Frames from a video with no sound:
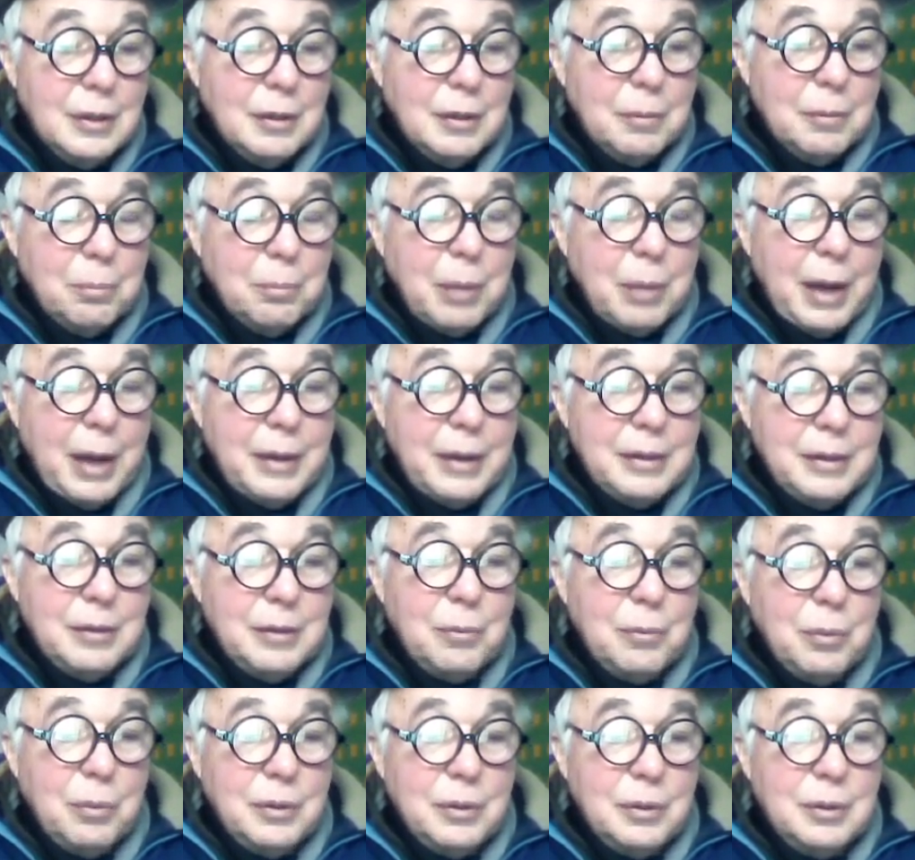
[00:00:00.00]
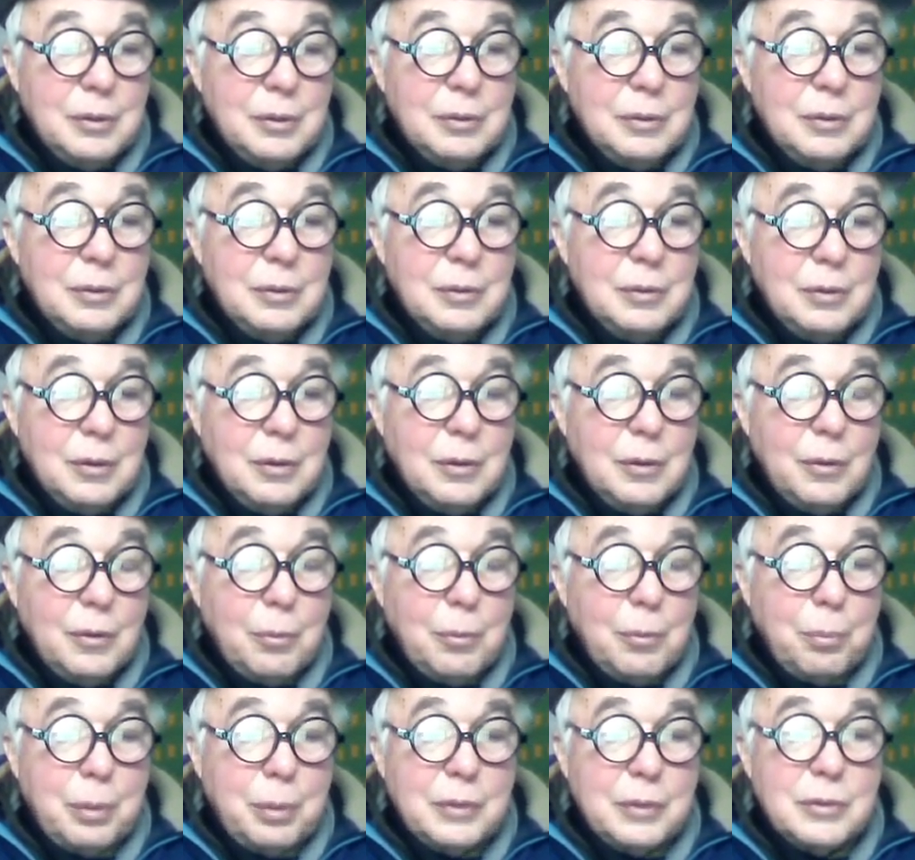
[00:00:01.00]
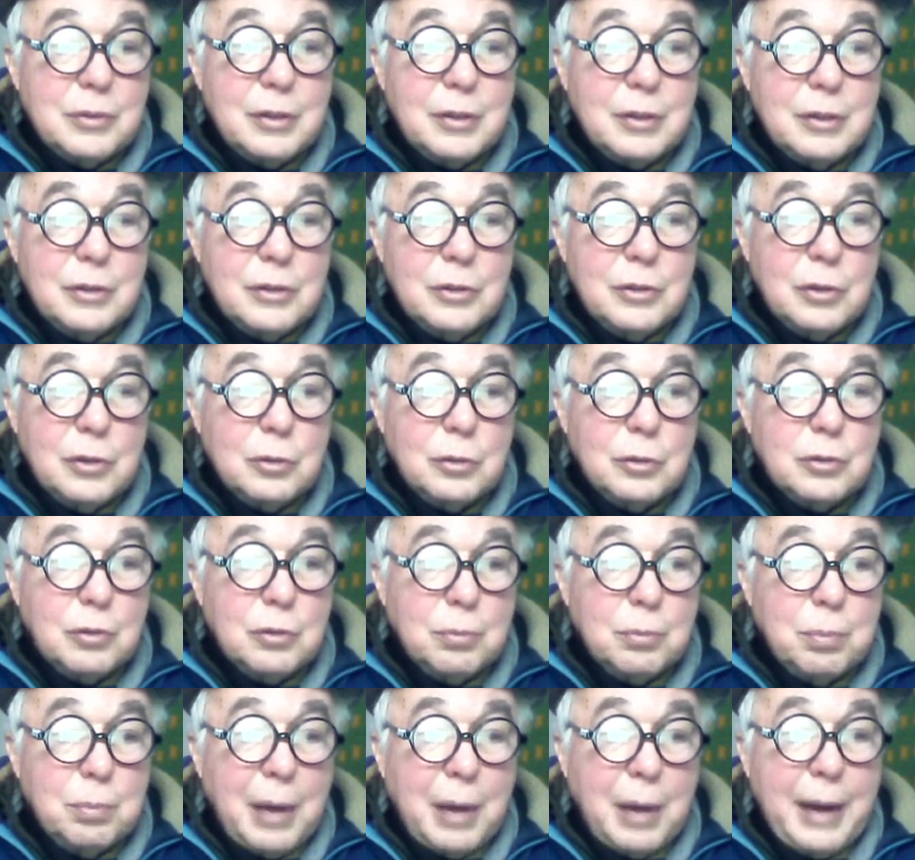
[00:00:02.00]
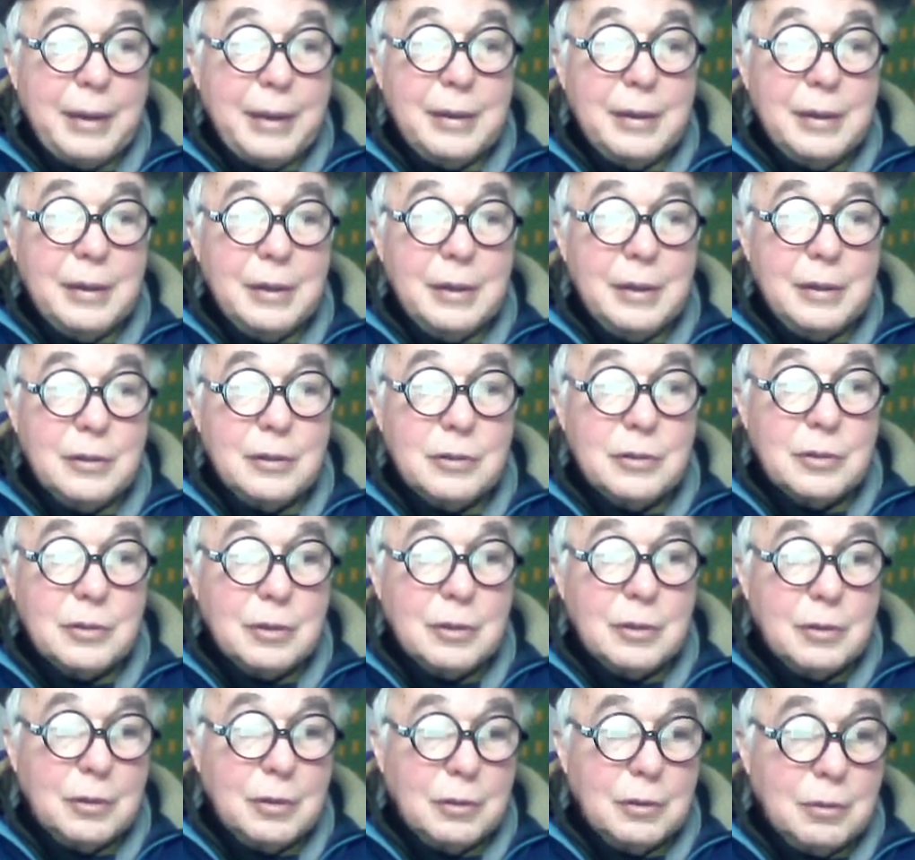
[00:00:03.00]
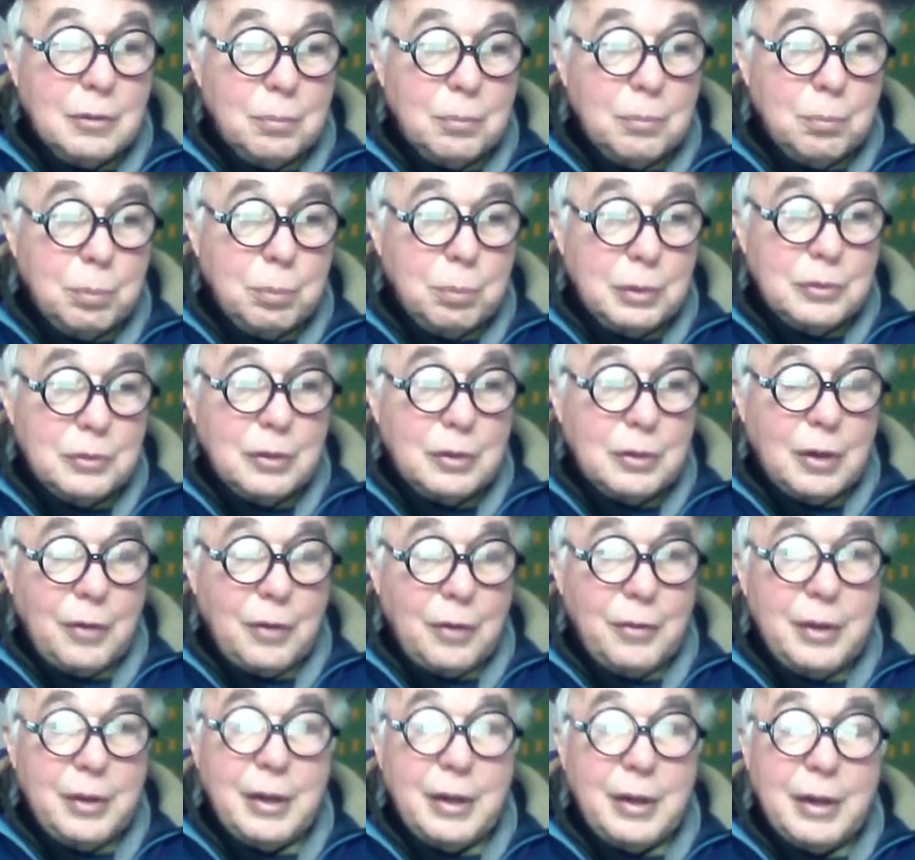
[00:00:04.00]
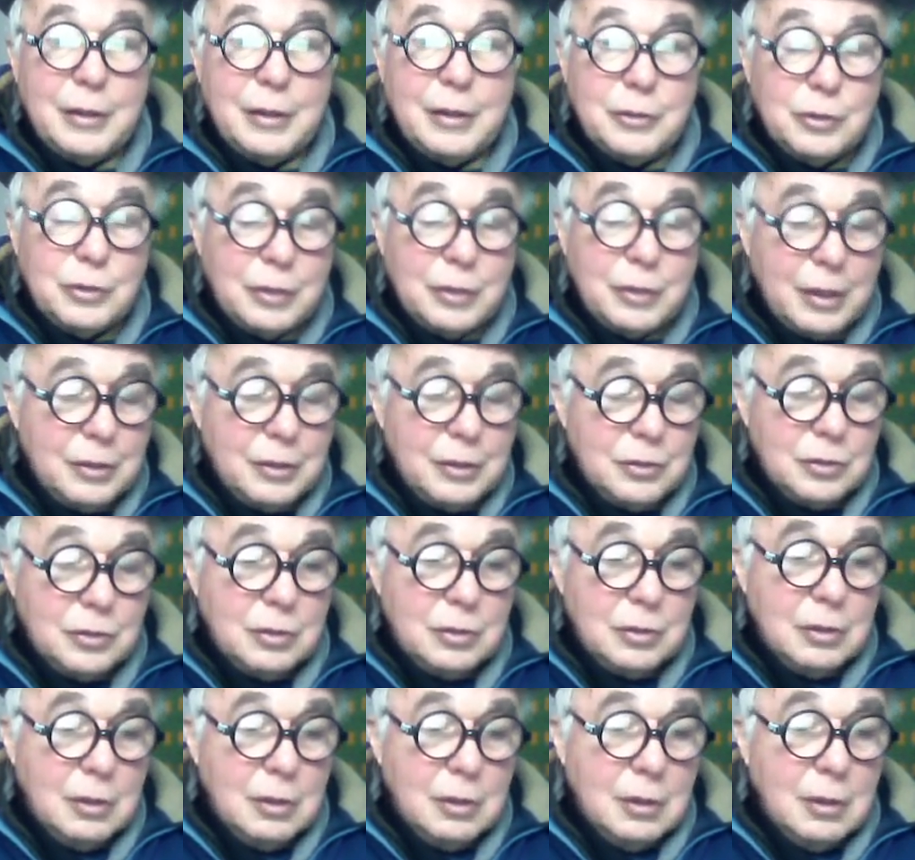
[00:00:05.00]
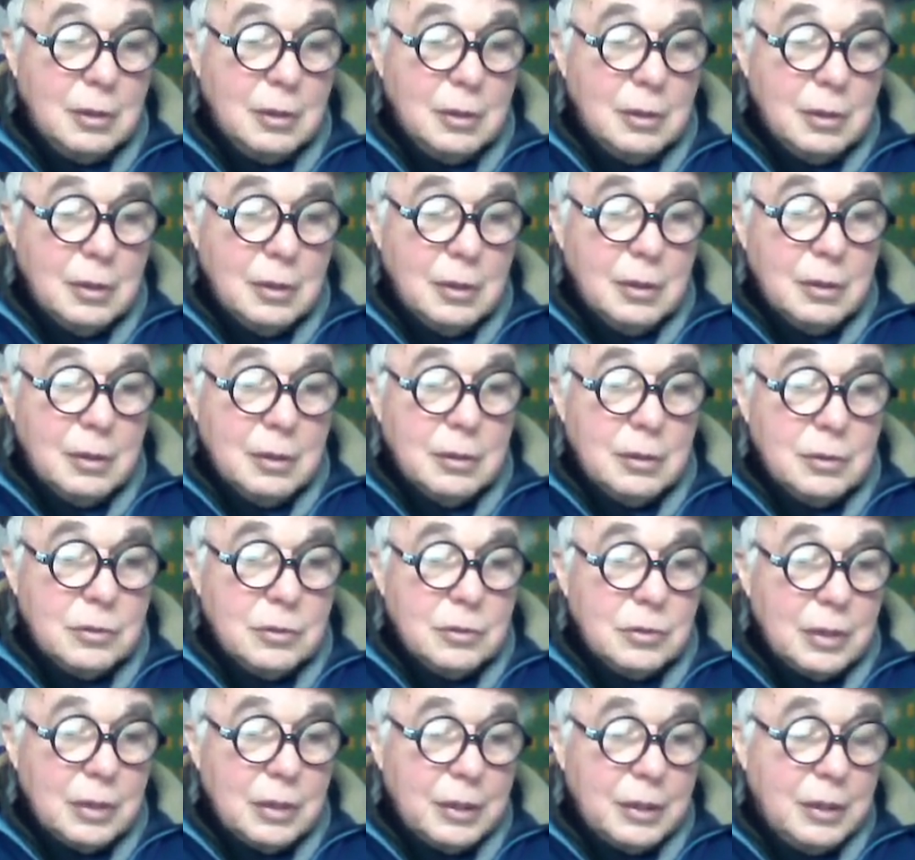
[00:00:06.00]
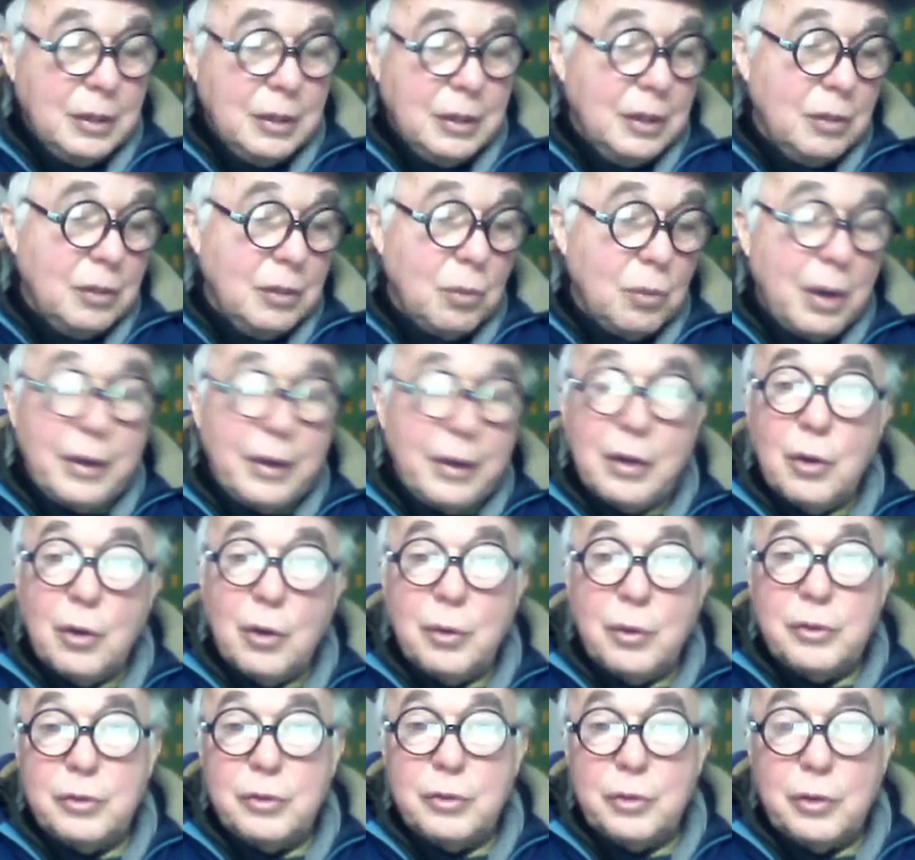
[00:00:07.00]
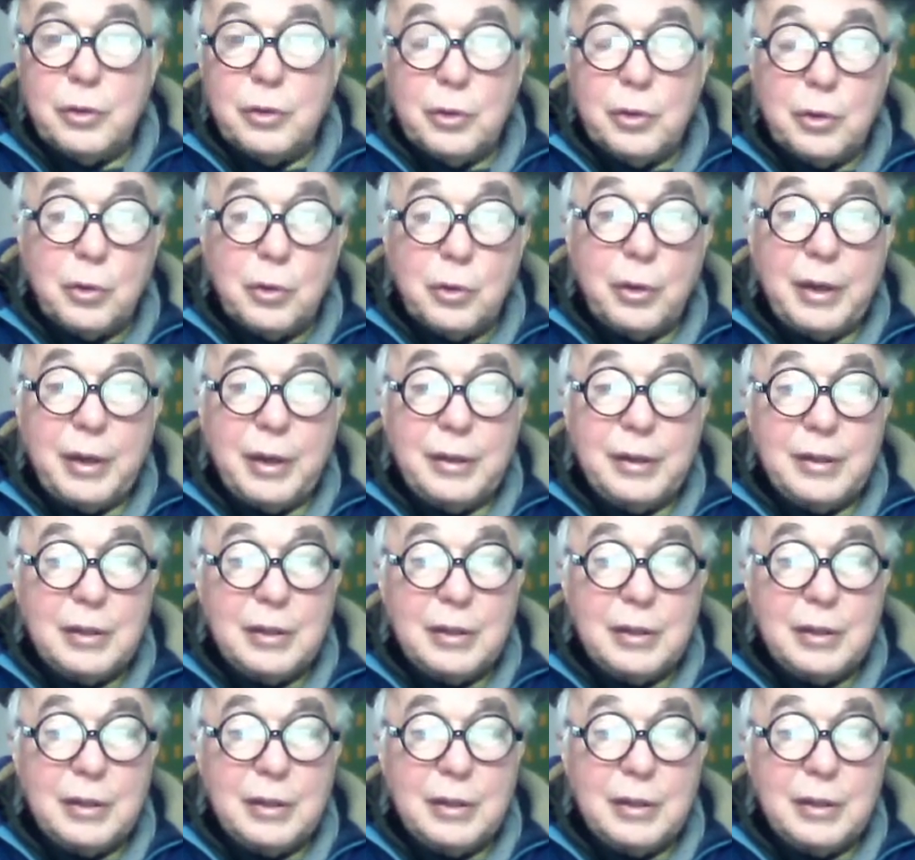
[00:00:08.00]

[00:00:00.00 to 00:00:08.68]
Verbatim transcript: Biden, uh, you know, President Joseph Biden, he's uh, the president of the United States said he didn't want to go into Ukraine.